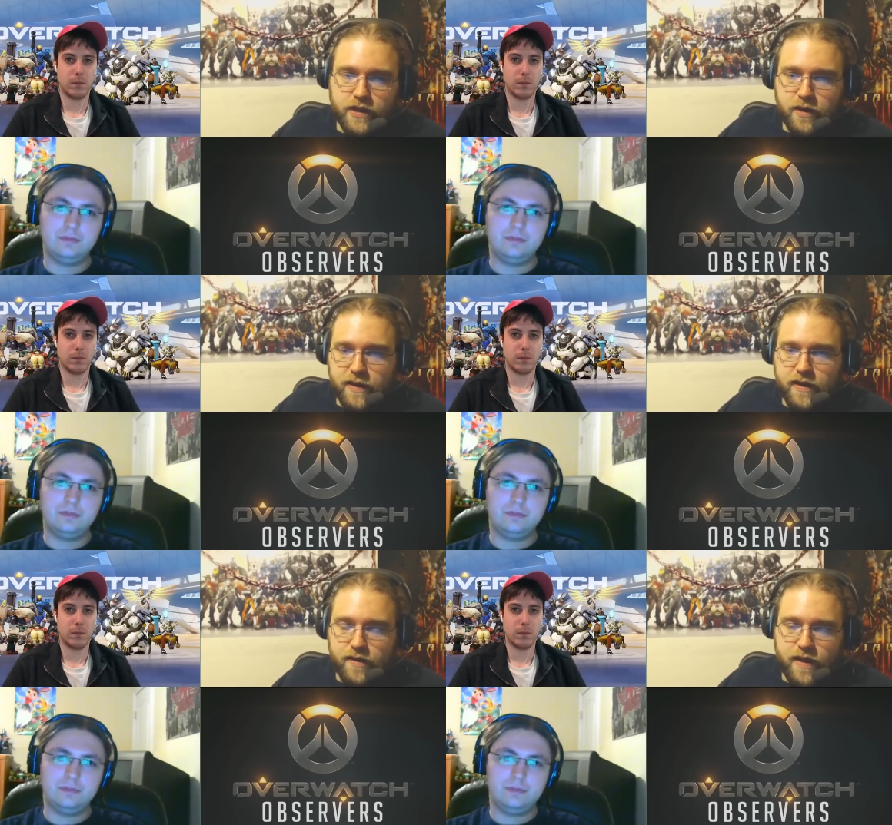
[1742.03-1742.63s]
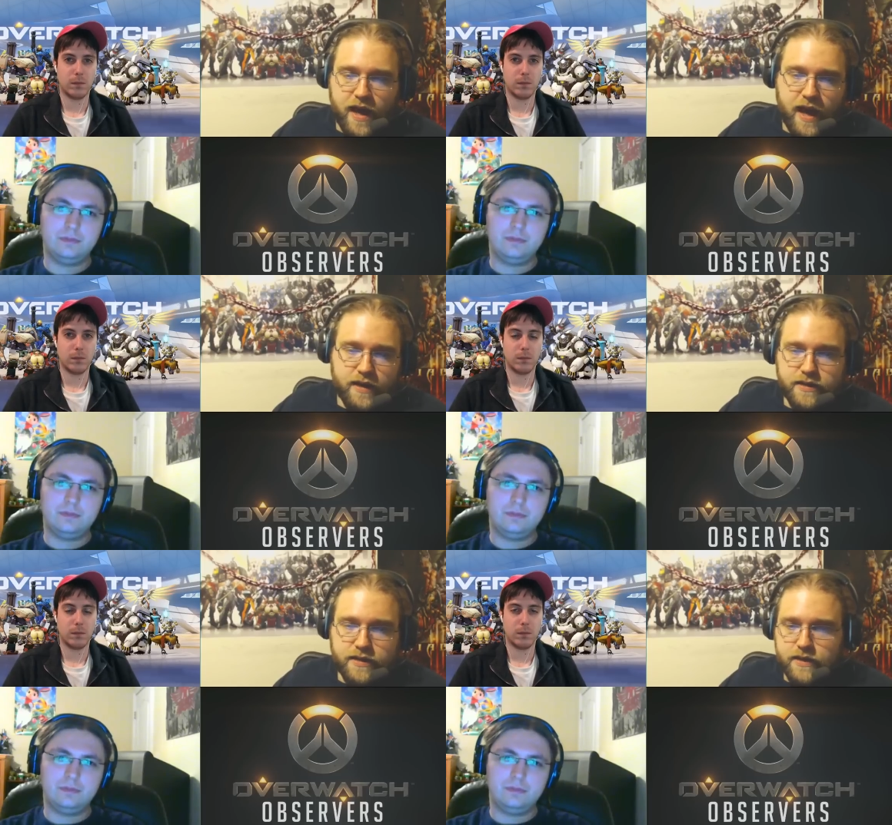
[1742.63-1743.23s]
Speaker 1: to be
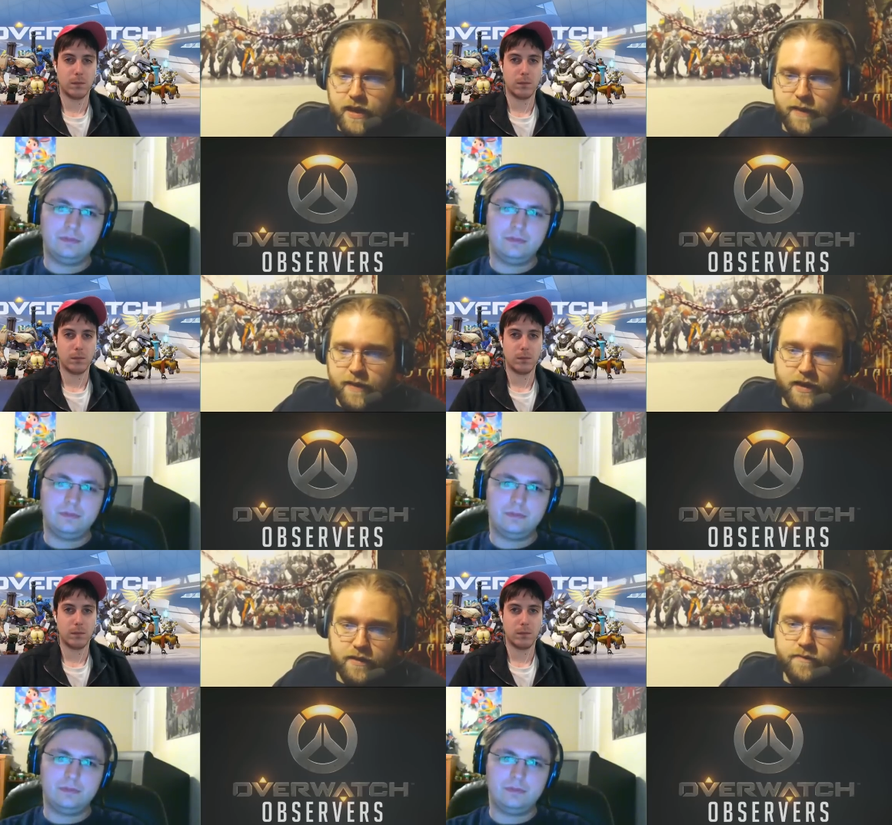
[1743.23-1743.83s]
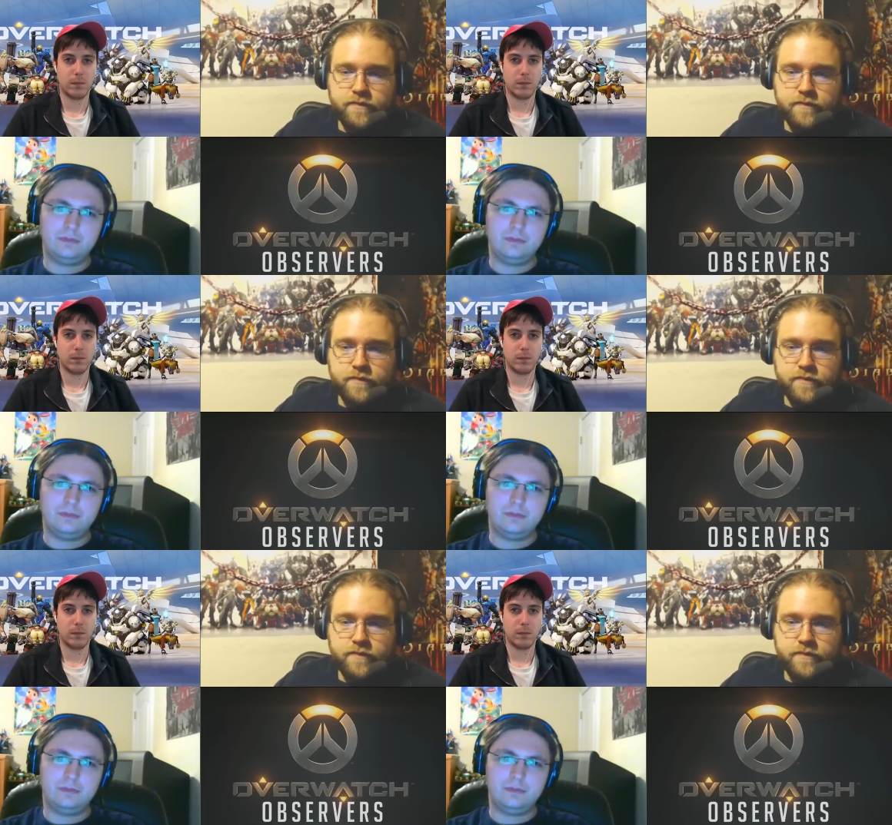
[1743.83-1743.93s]
that, I mean,